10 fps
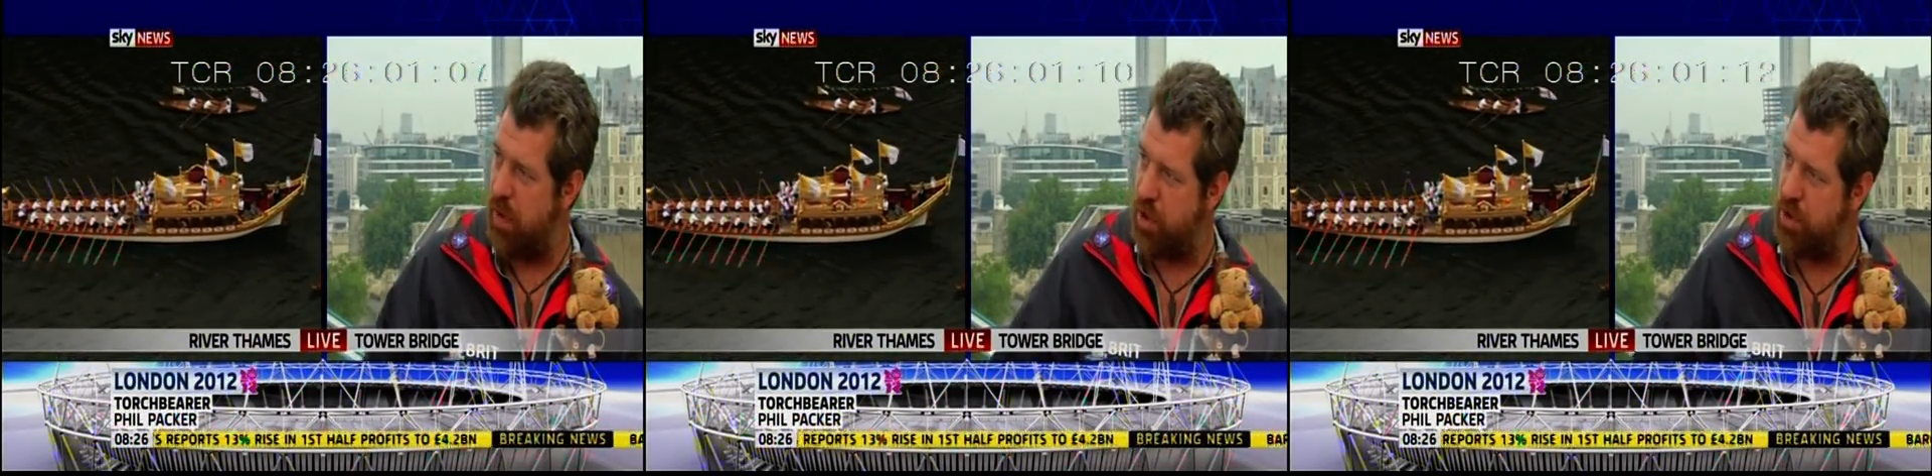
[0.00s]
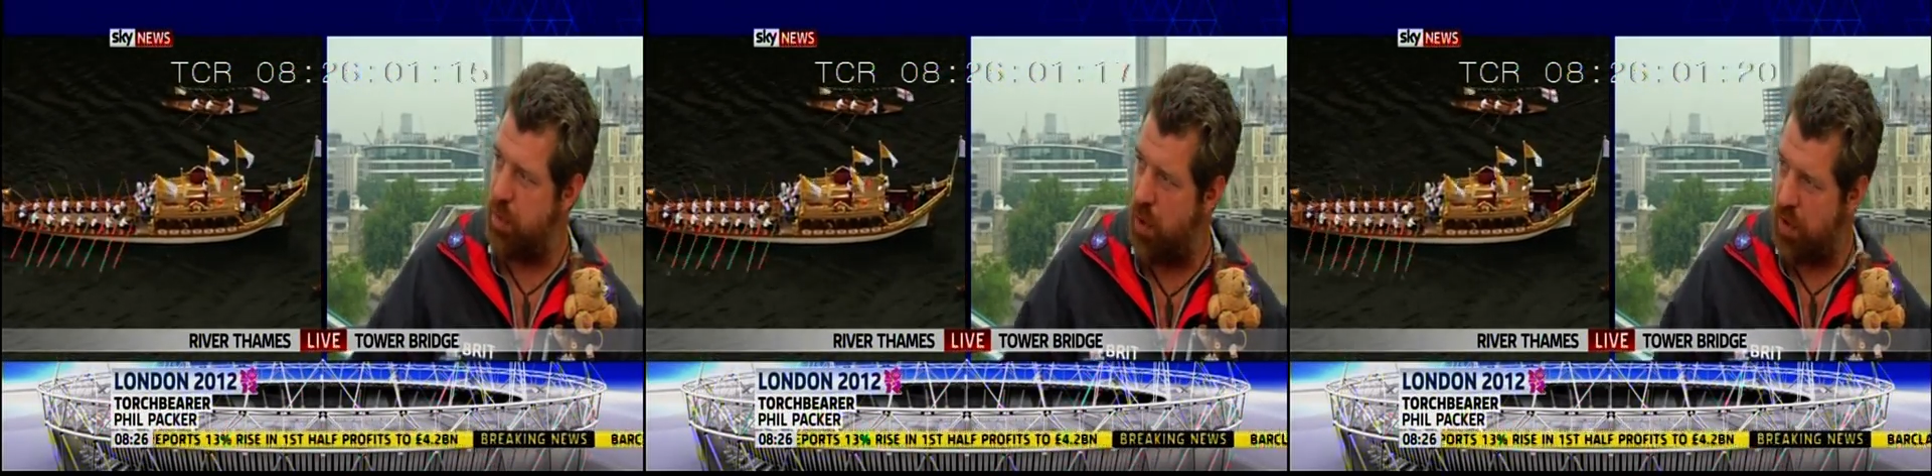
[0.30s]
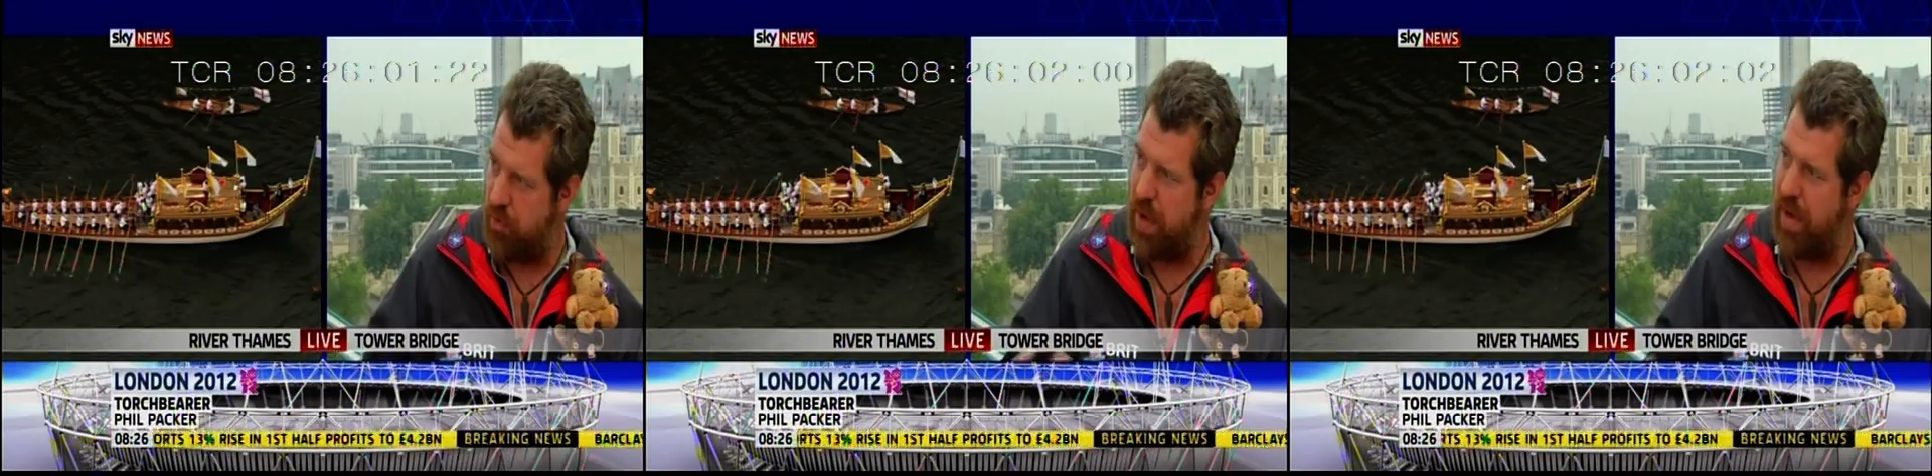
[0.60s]
so much more
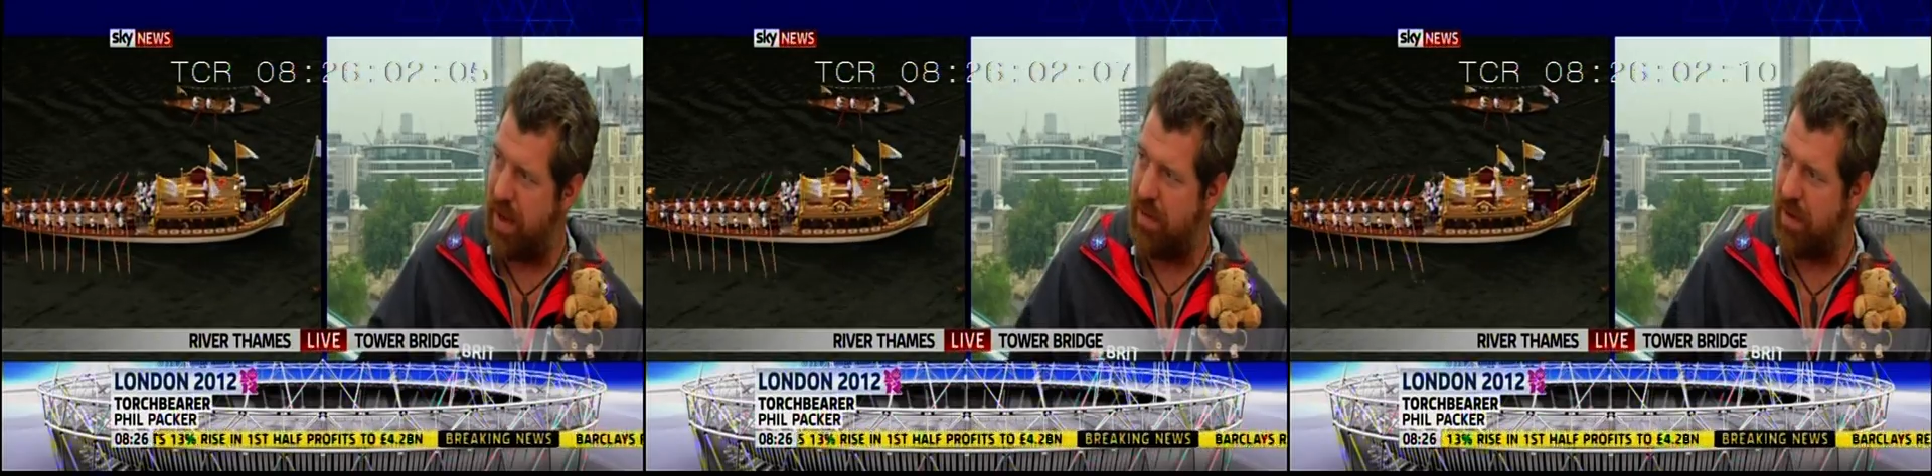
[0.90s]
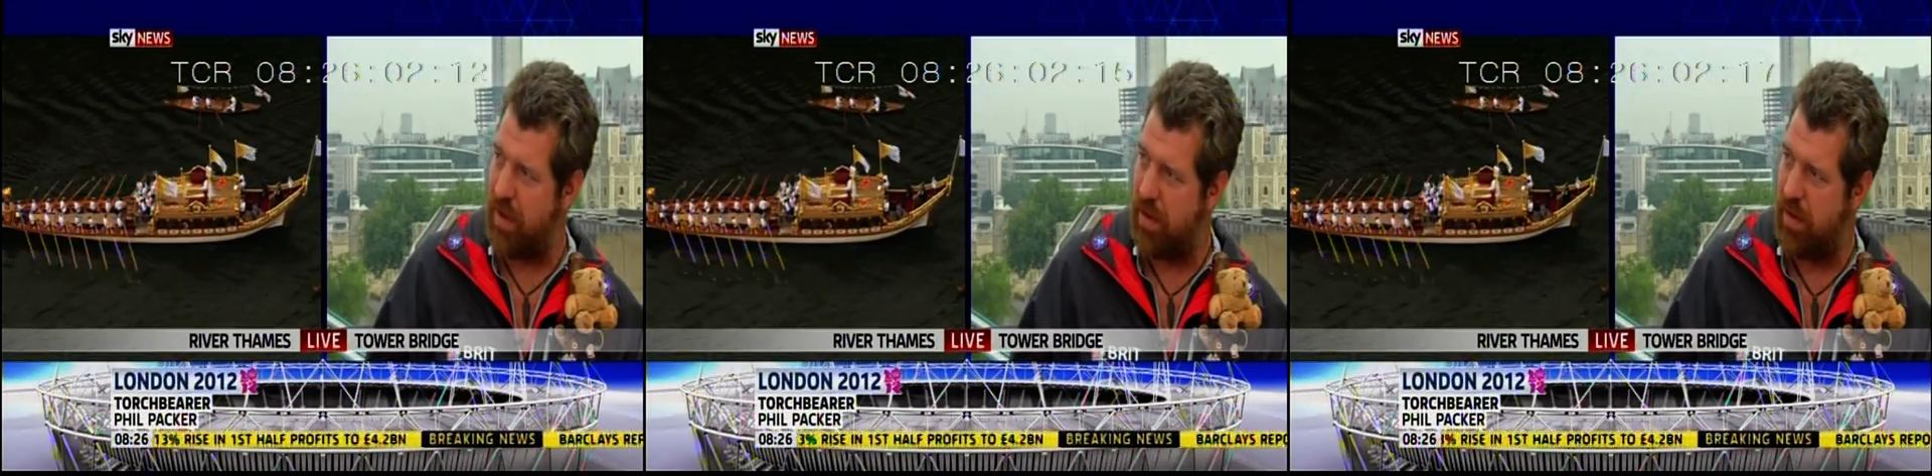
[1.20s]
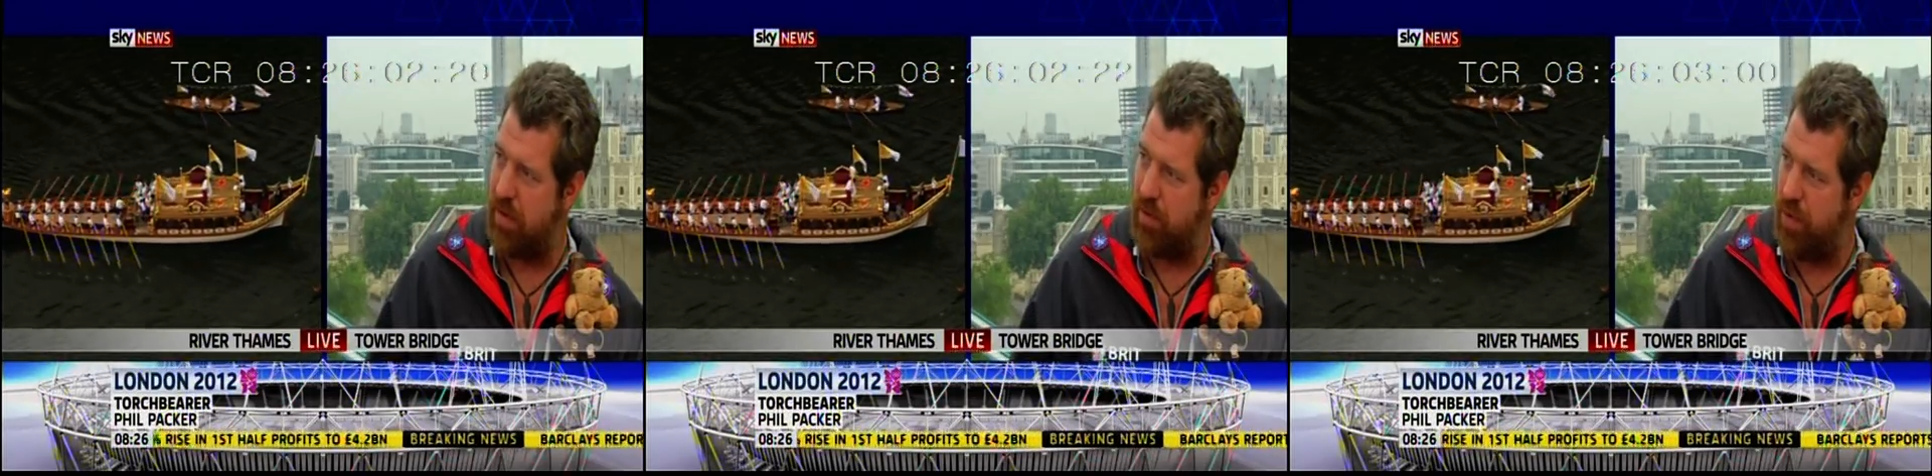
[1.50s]
that's been linked
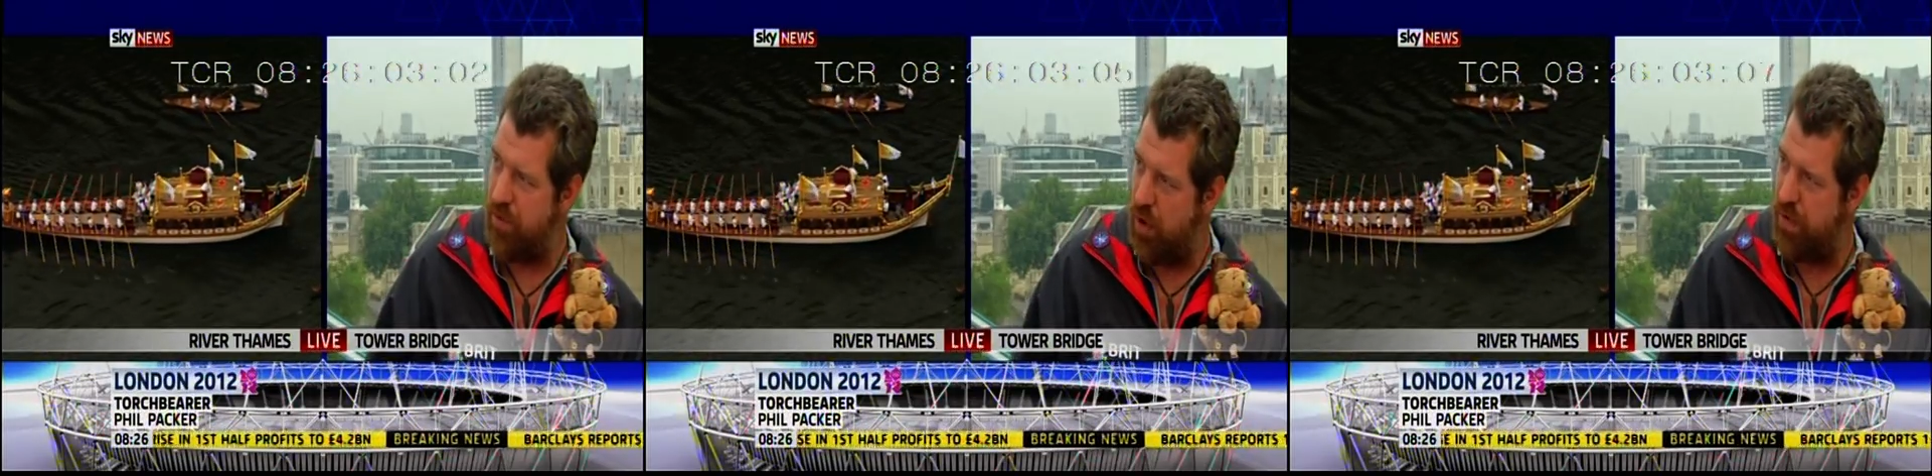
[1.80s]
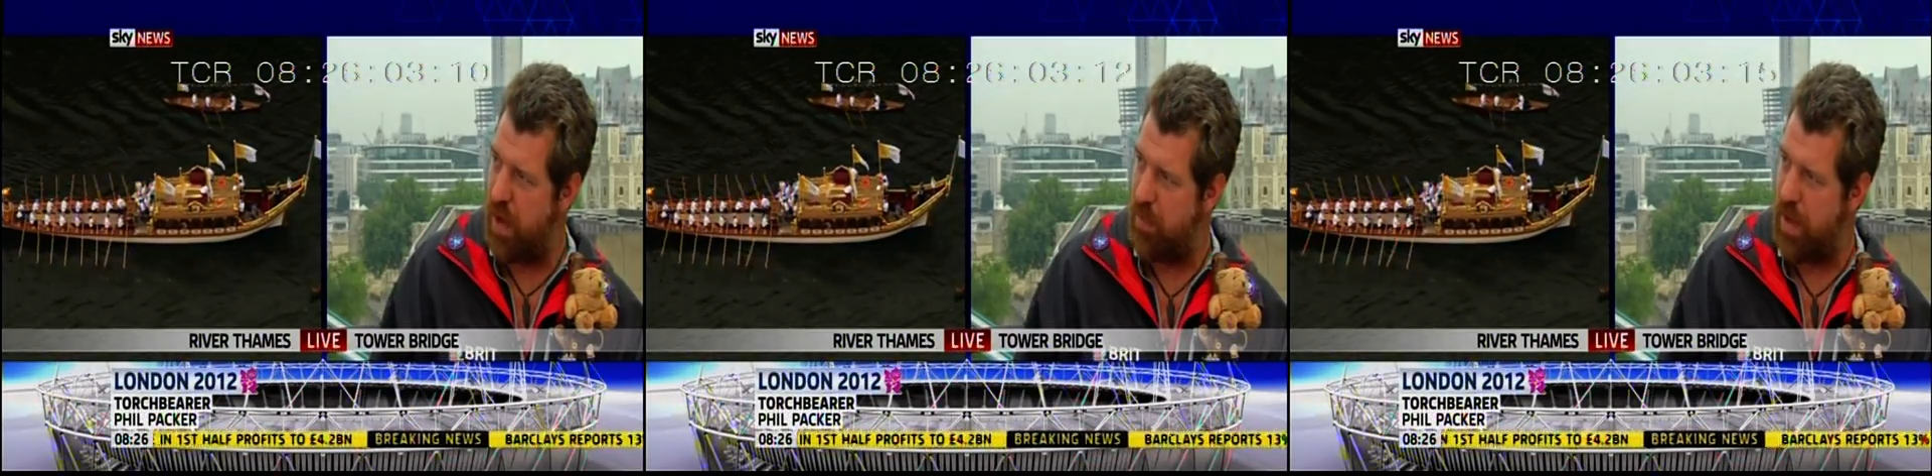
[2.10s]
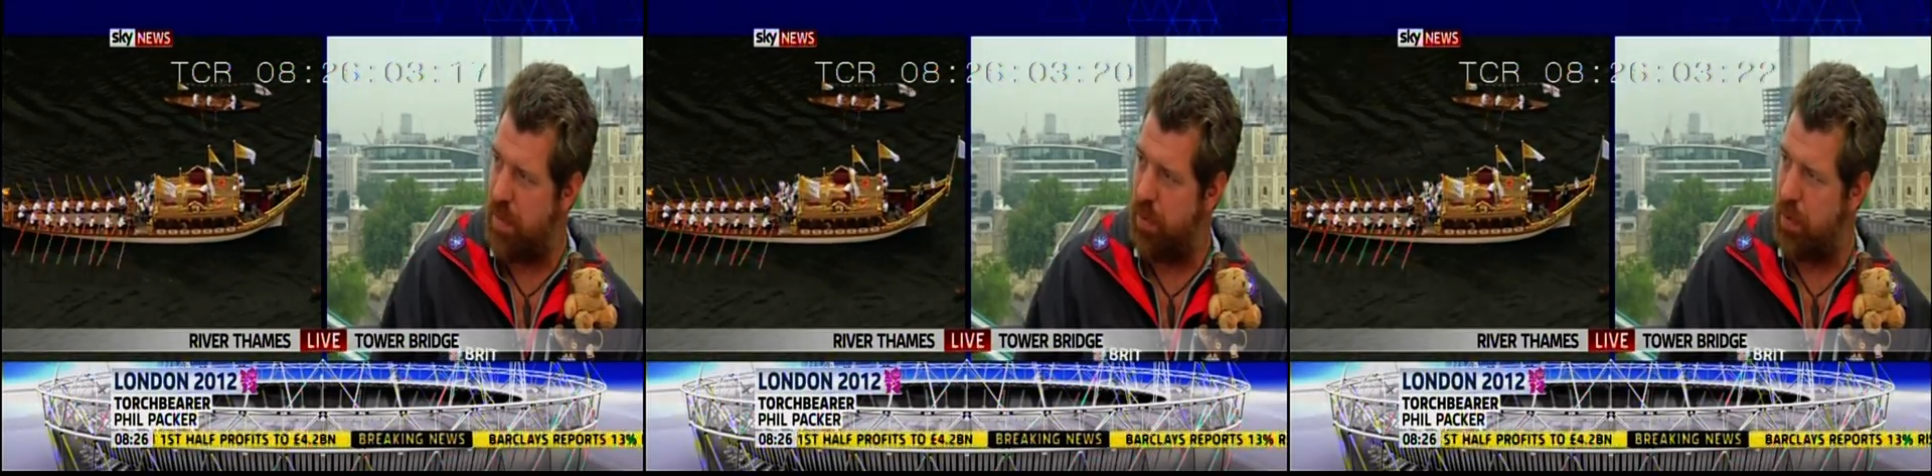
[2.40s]
to involve young
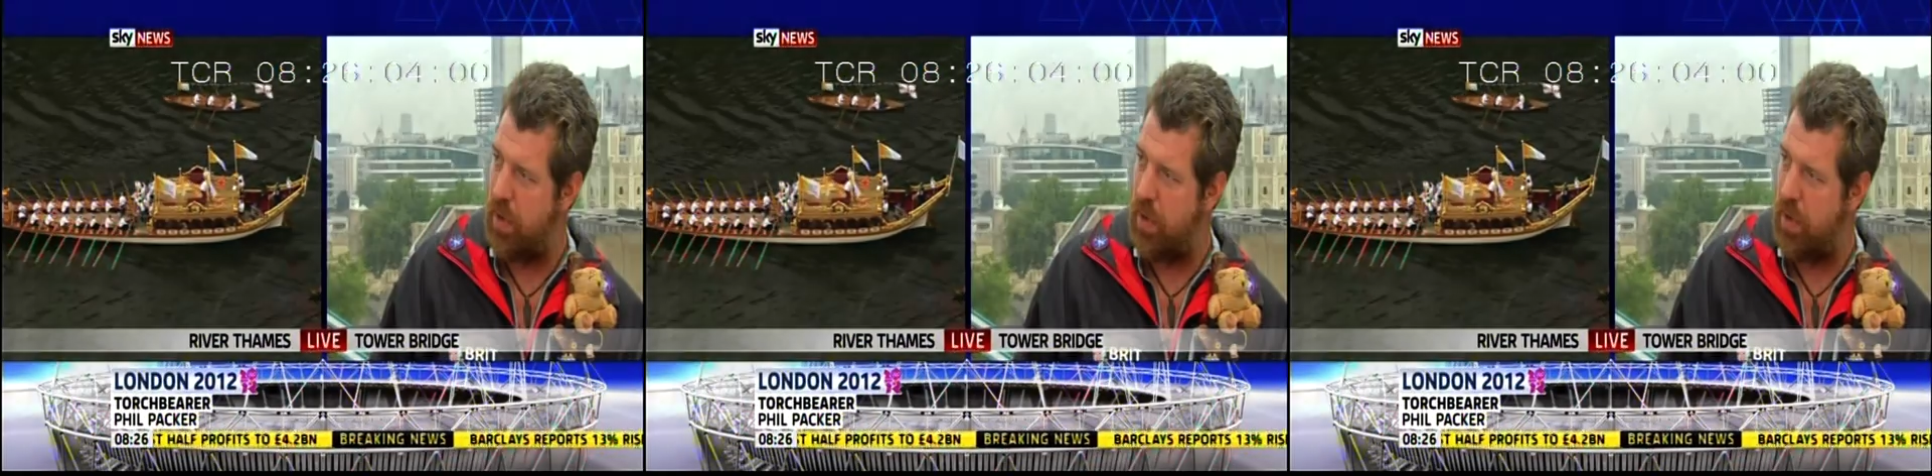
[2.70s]
people